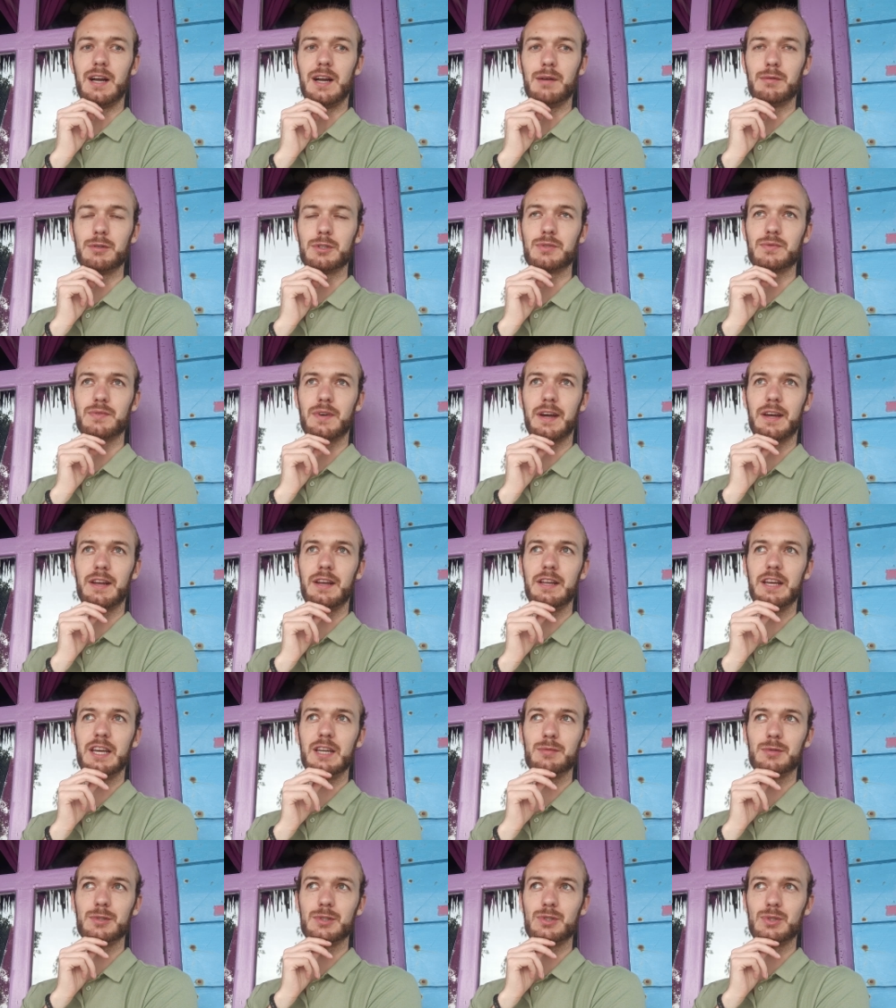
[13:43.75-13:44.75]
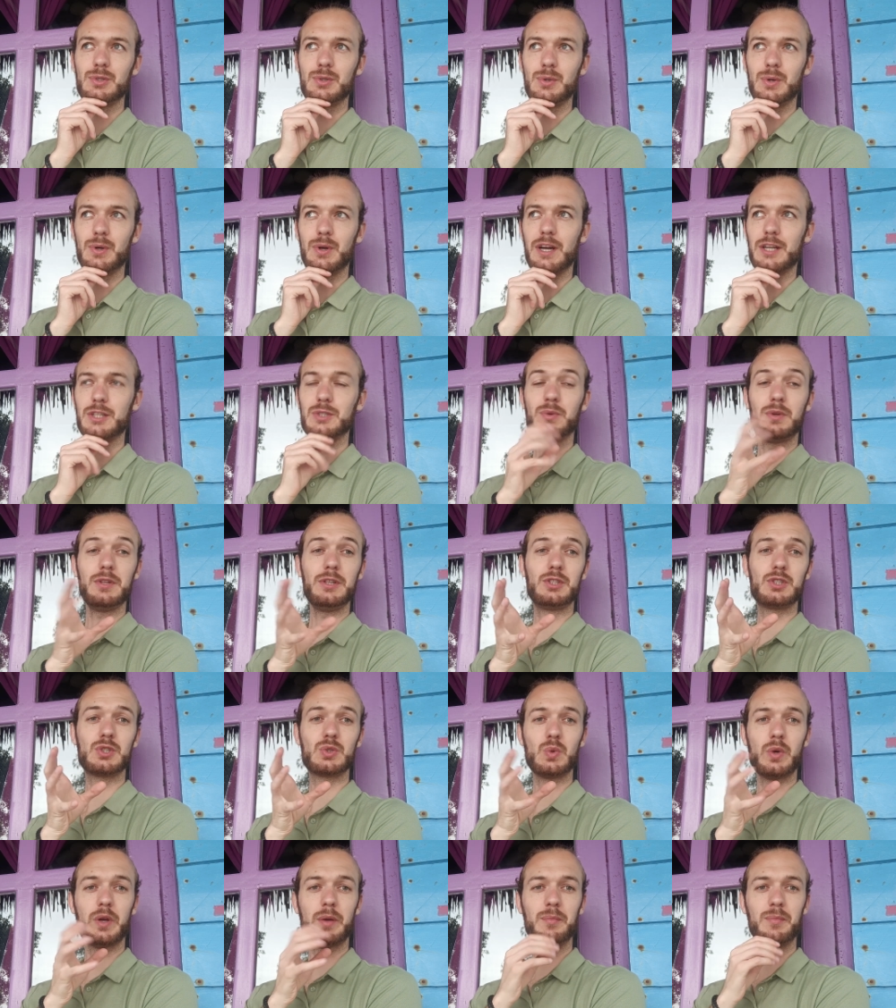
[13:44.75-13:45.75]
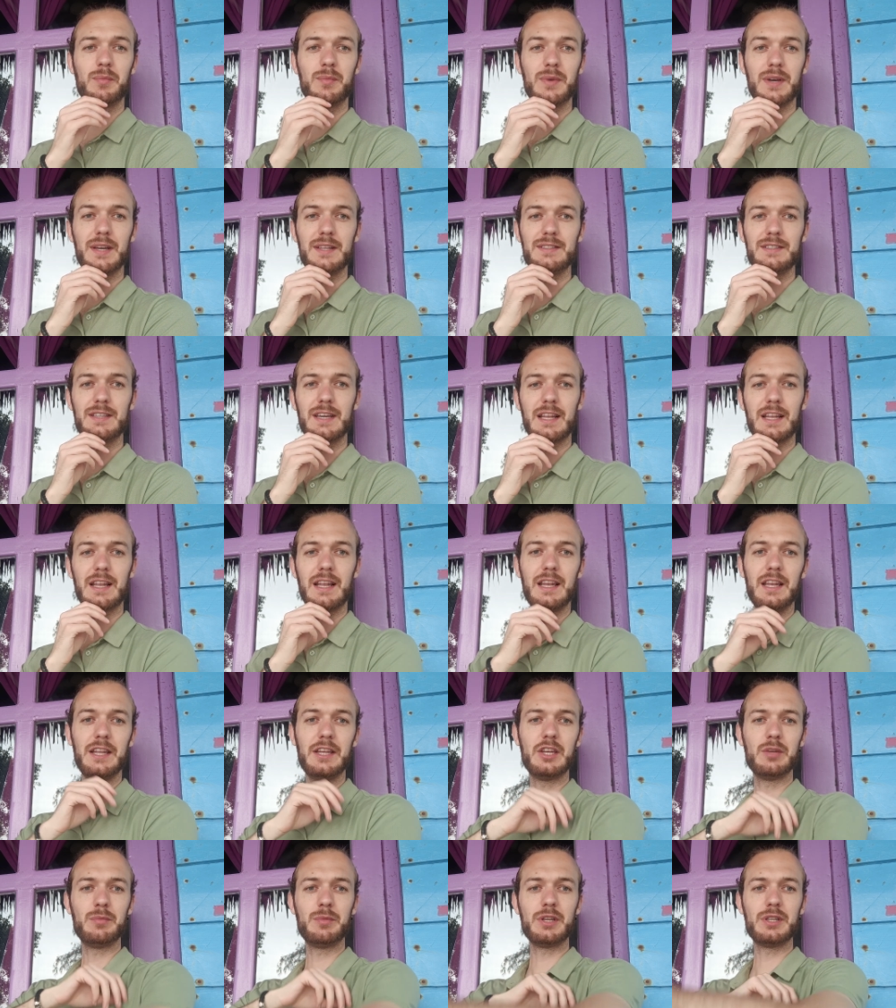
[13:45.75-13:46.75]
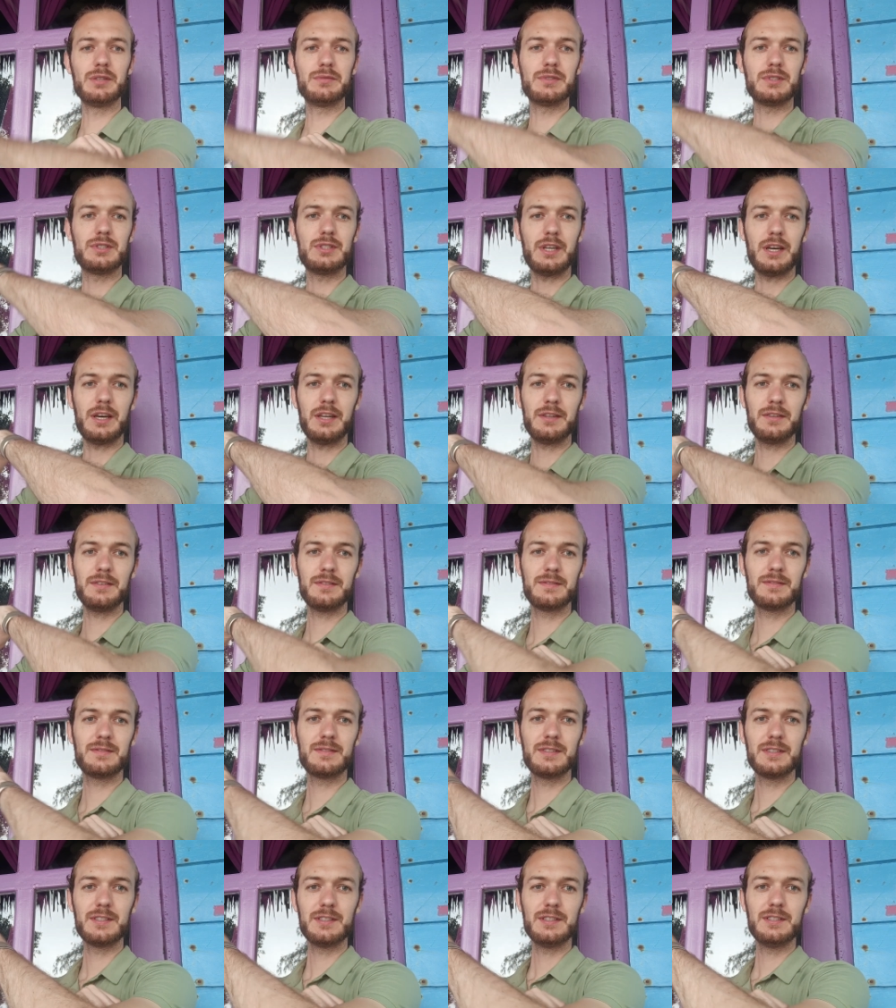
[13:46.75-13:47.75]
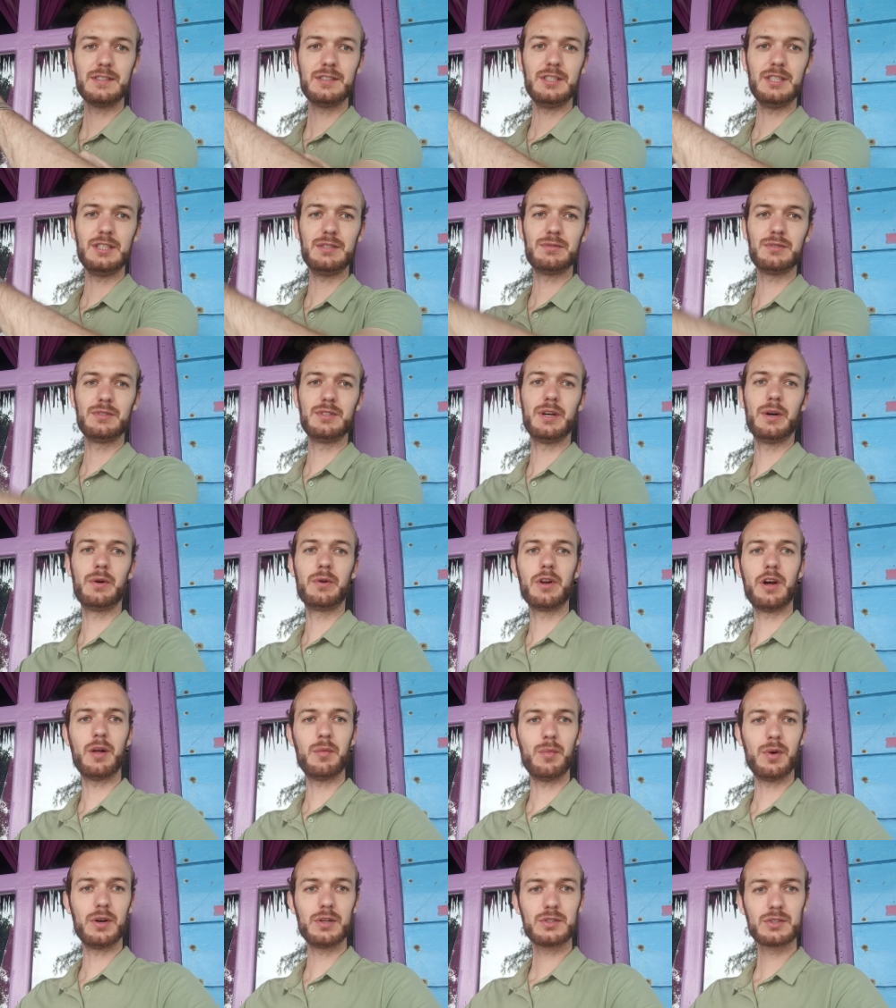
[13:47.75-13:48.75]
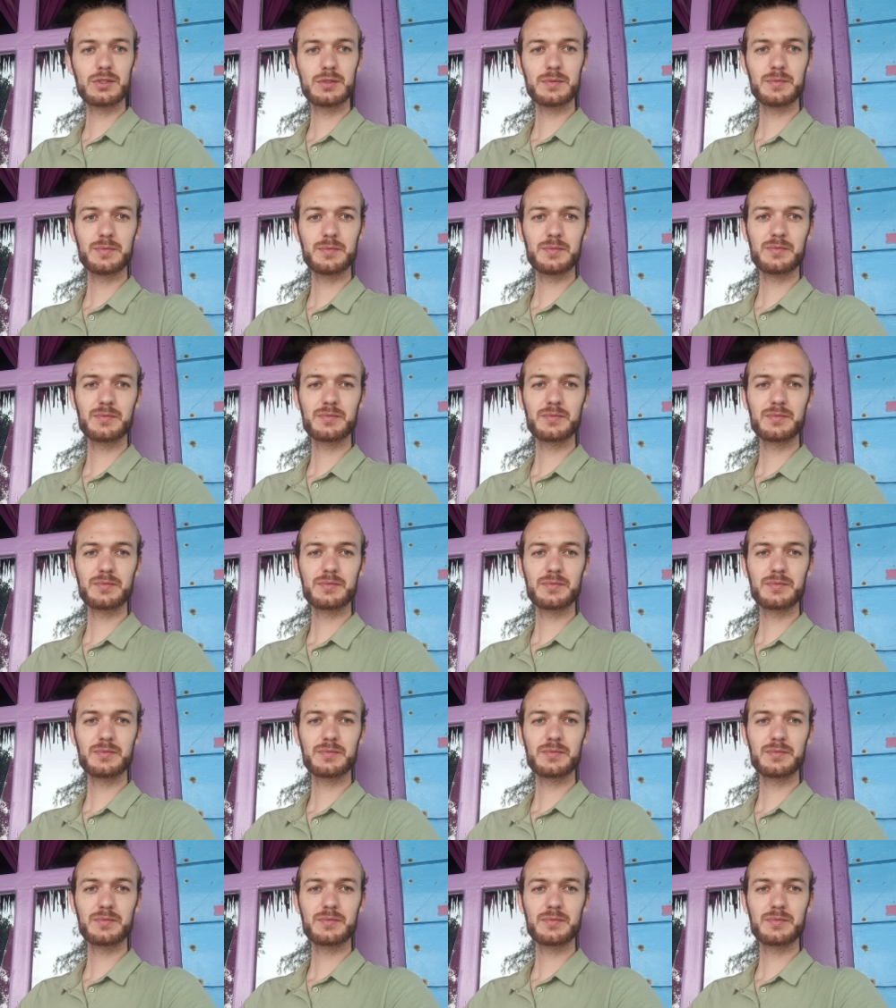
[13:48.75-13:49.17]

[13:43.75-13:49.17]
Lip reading: I was finally able to actually swim and get a little bit of a tan, even though not much.